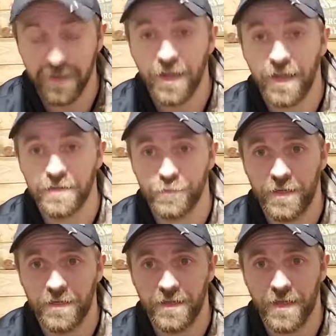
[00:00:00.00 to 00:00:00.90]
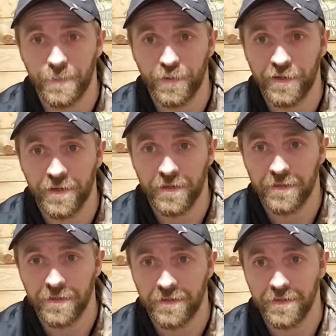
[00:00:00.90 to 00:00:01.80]
at his weight, he can't play
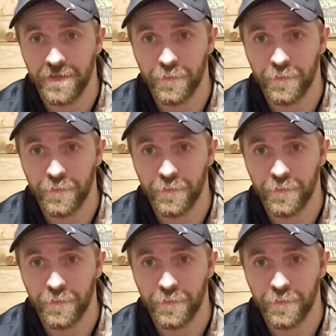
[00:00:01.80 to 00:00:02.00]
and he